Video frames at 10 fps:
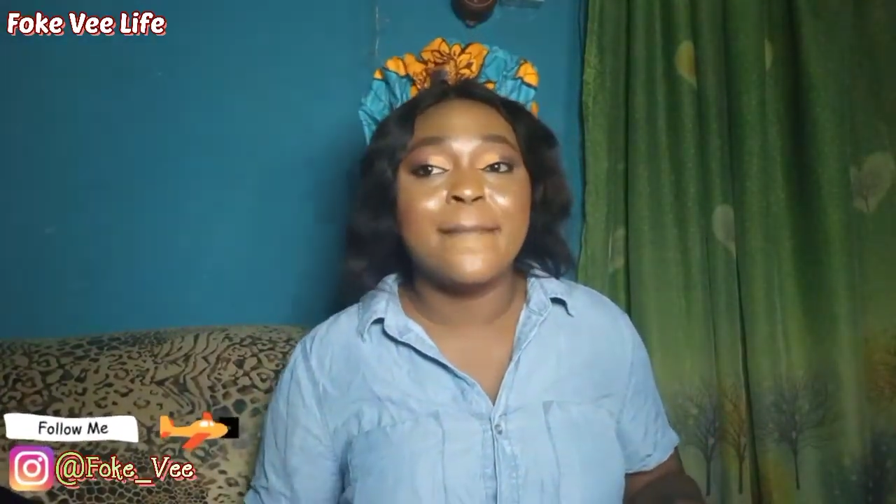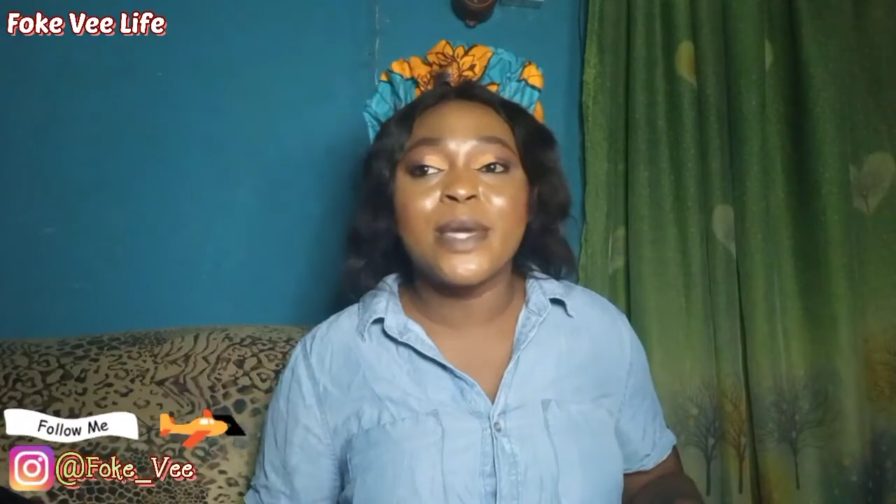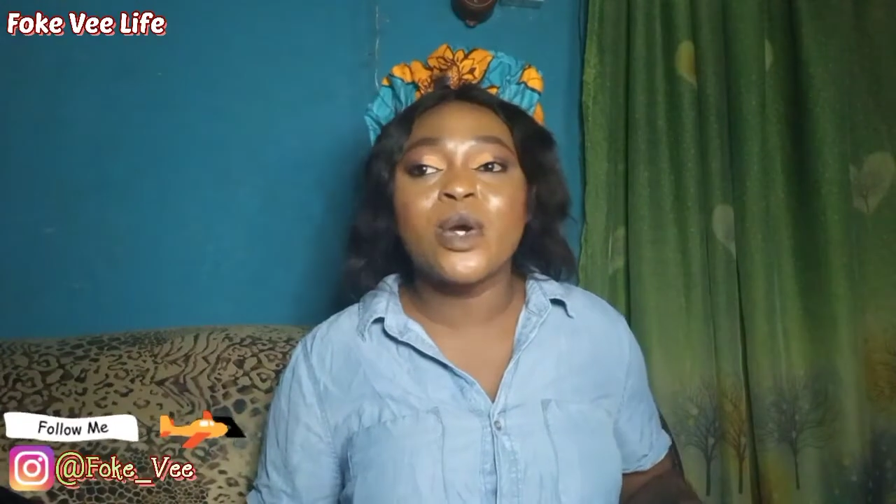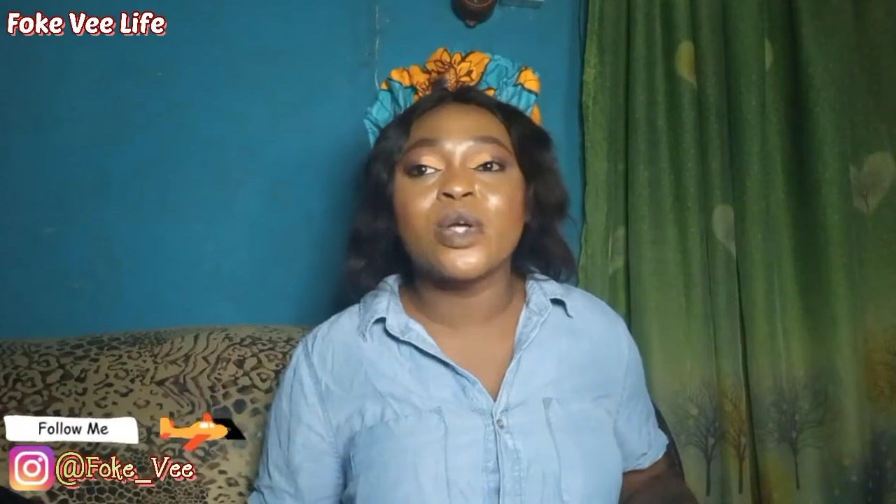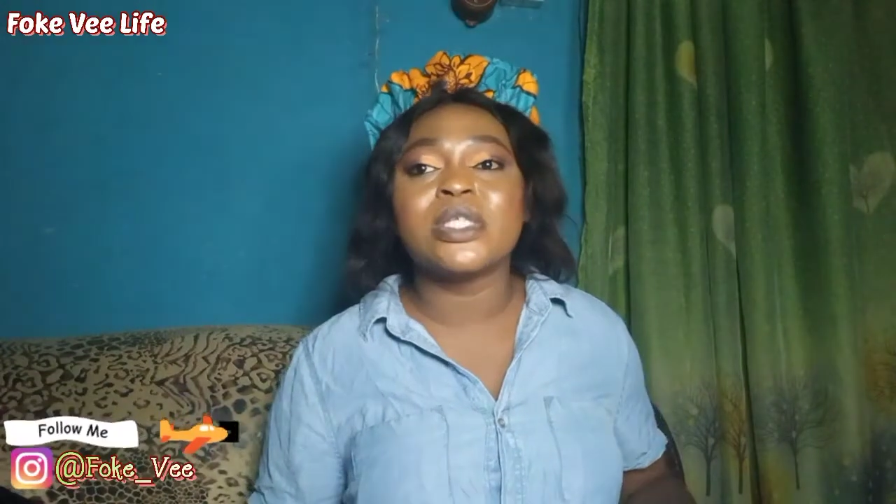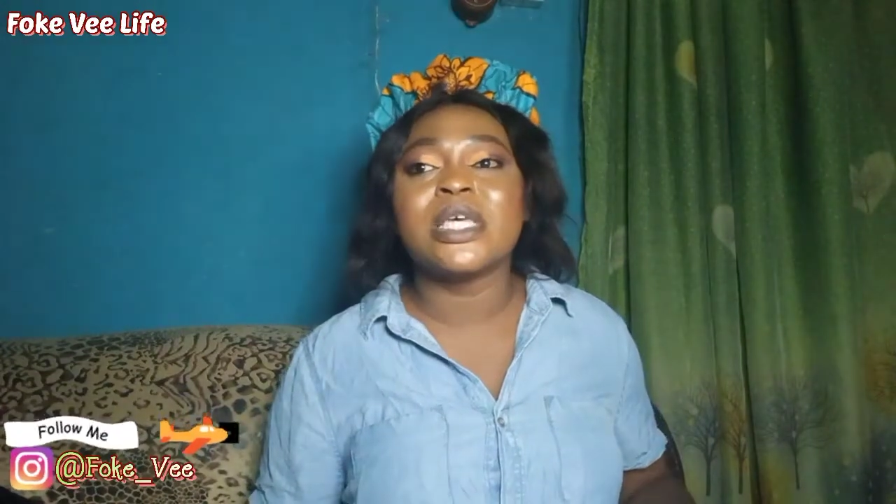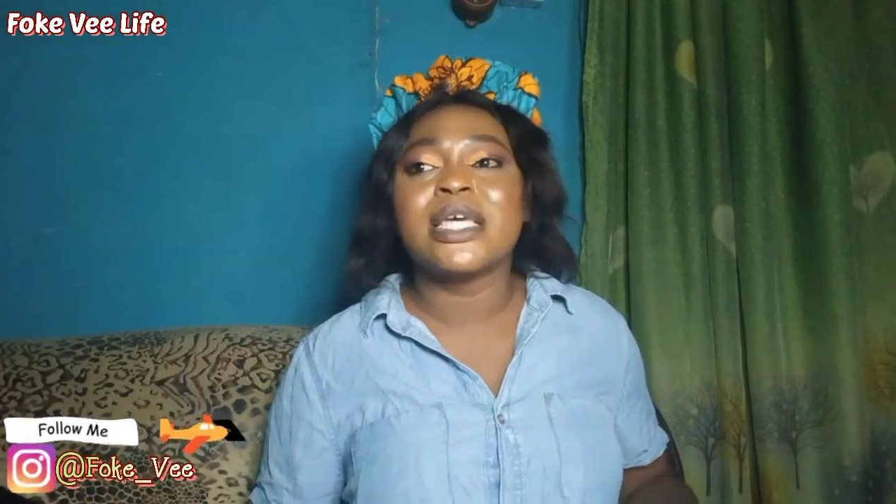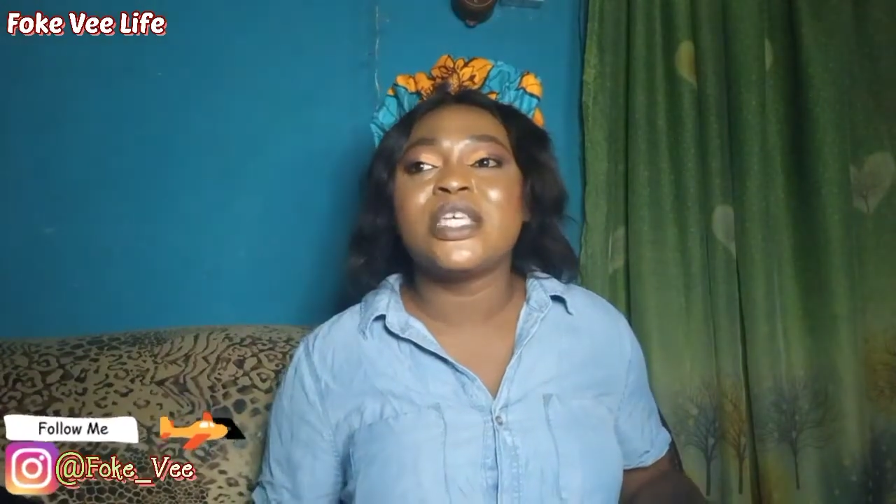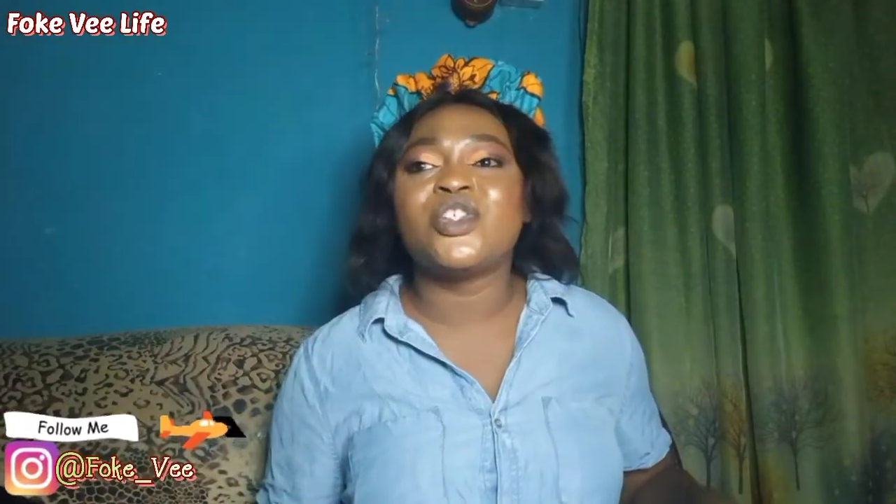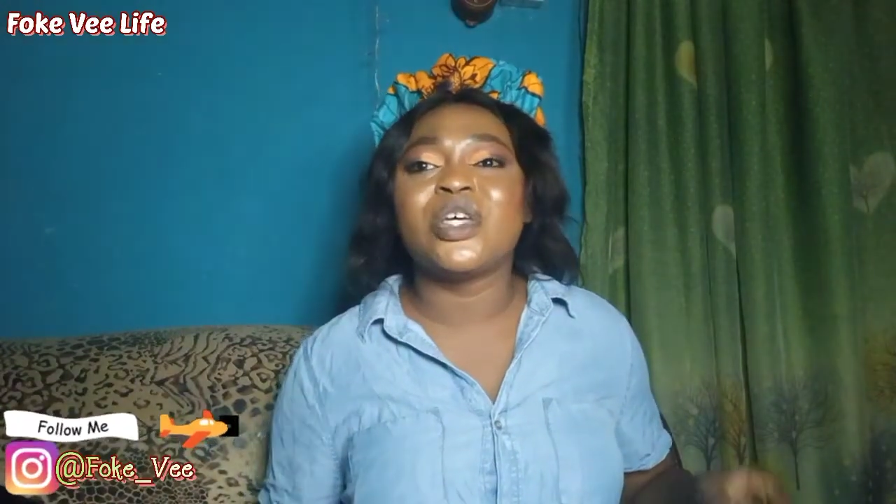because
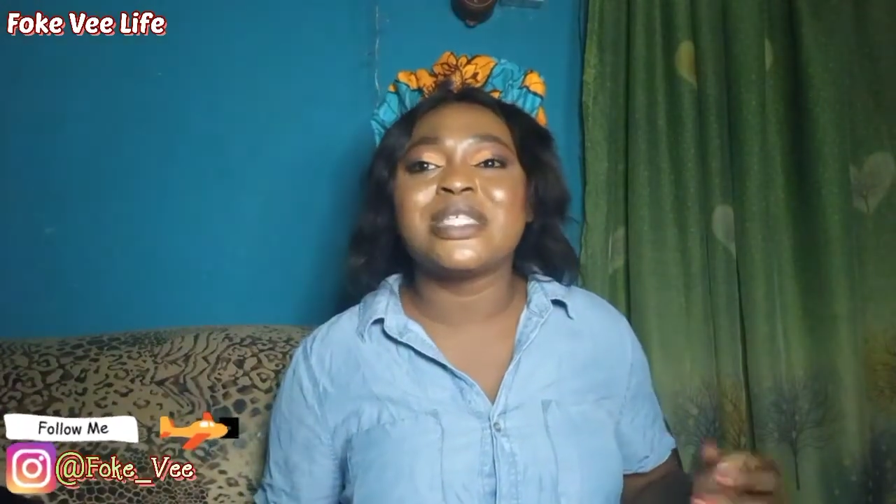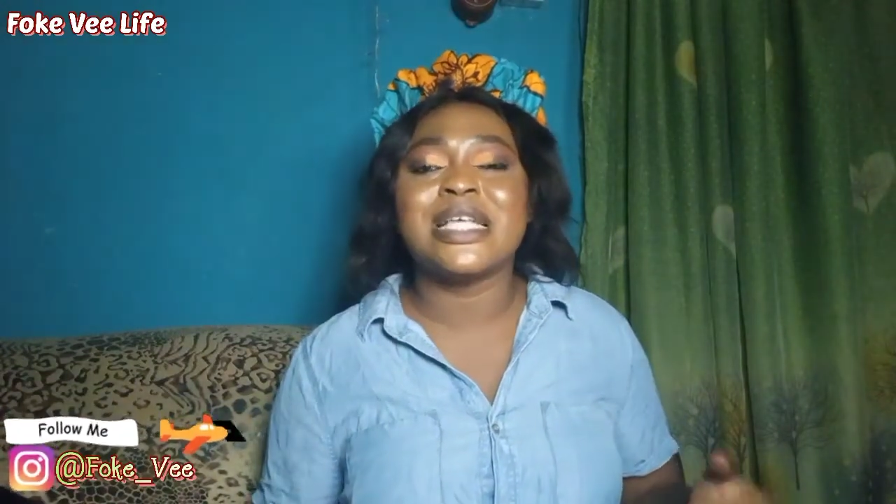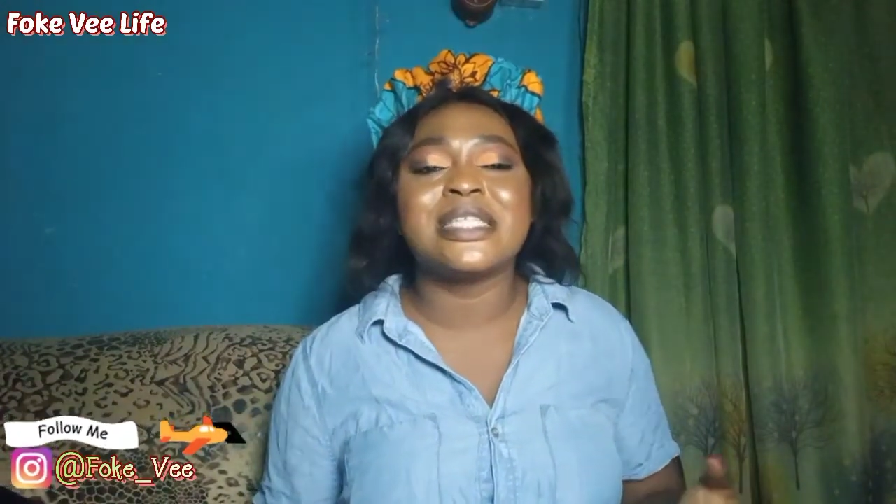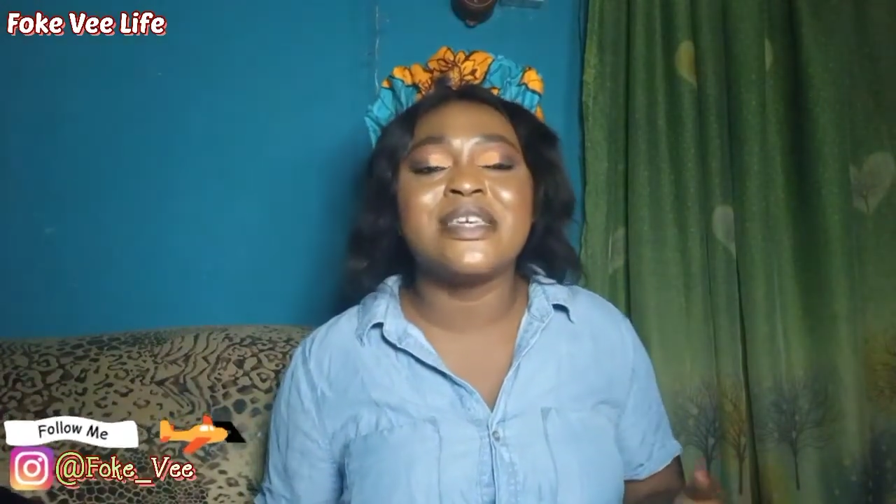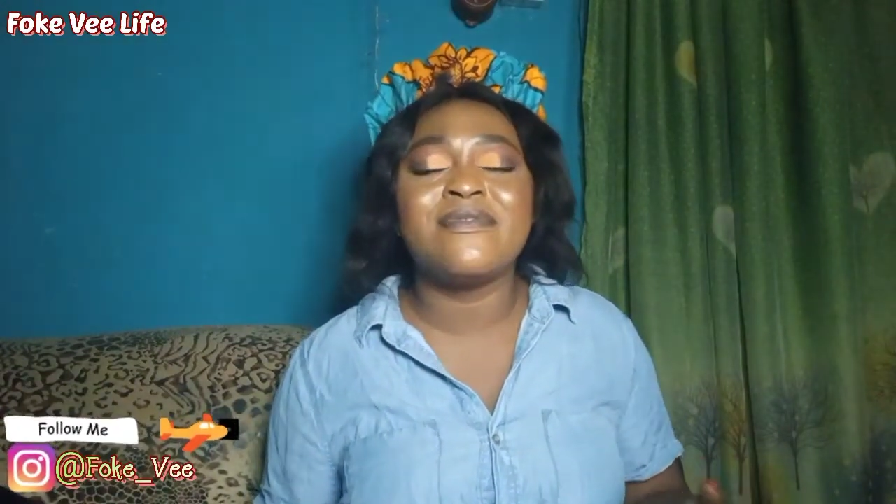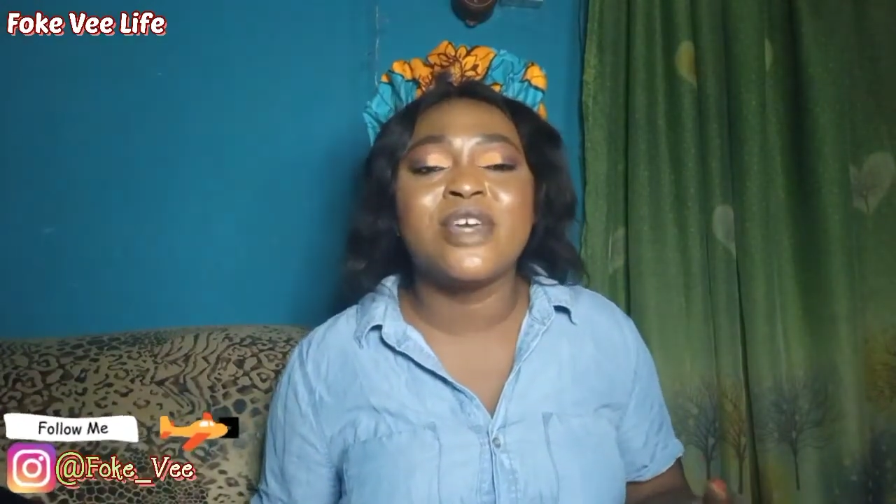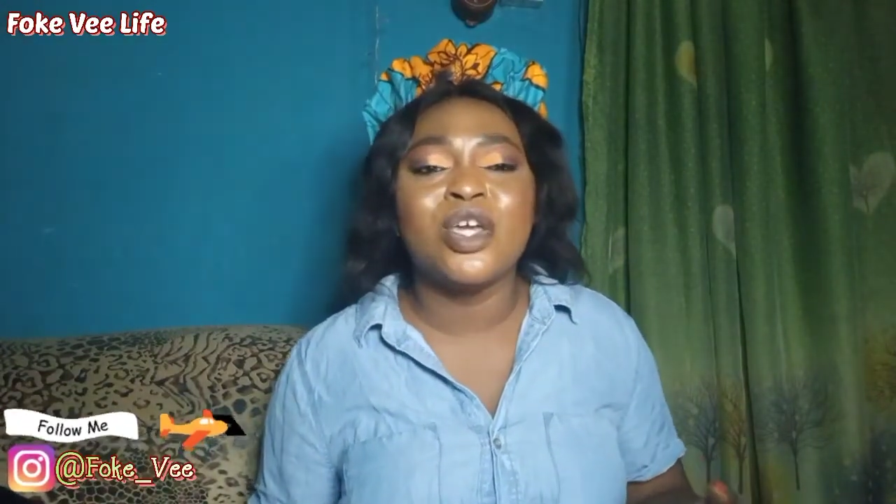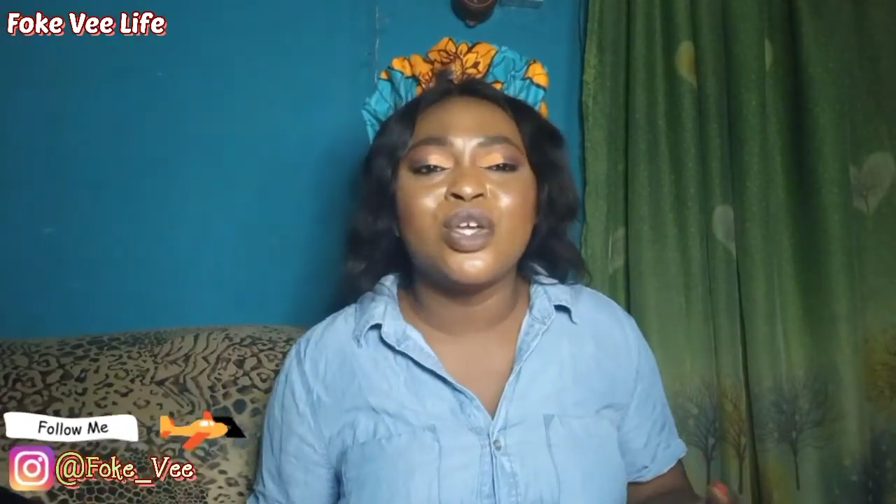it's just as if